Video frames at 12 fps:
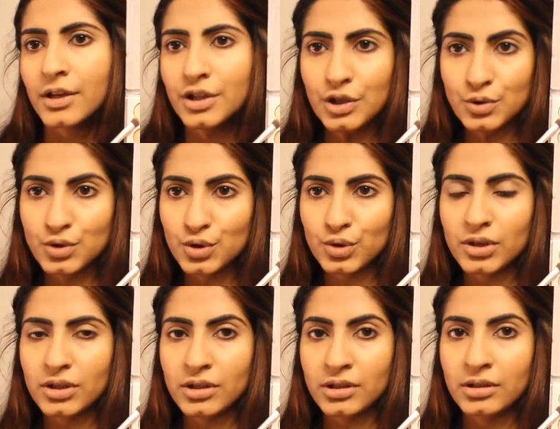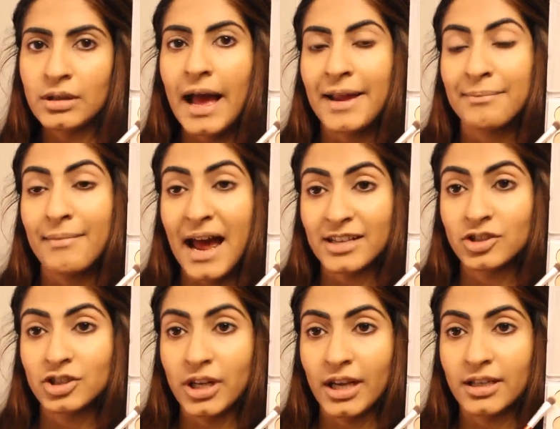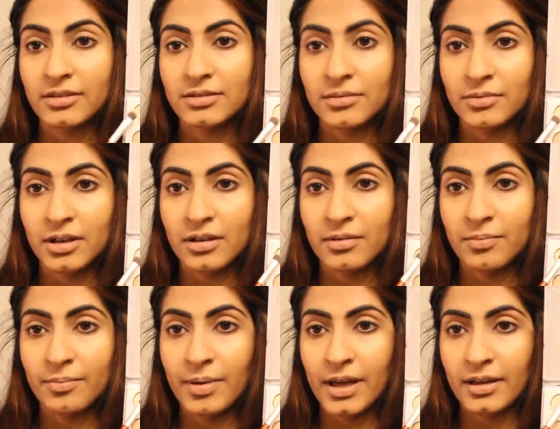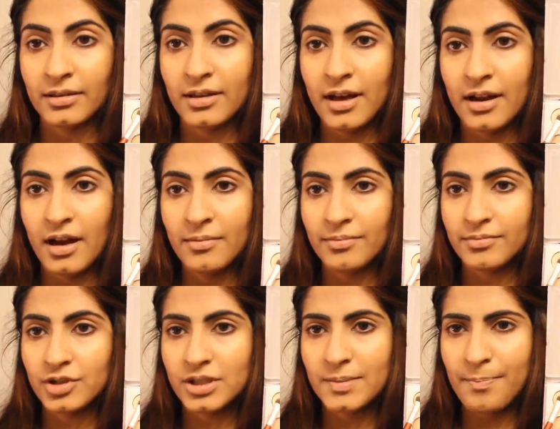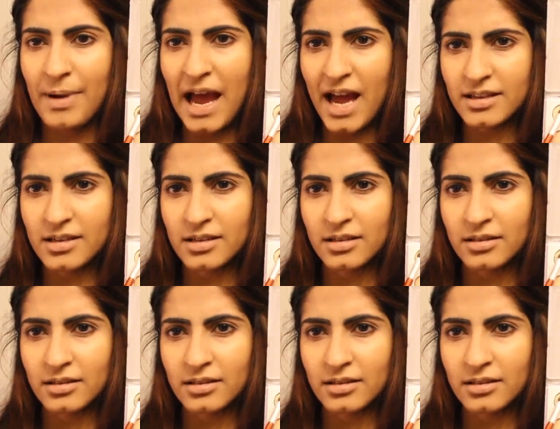neutral and matte shade. So I'm gonna pick that up. Just pat,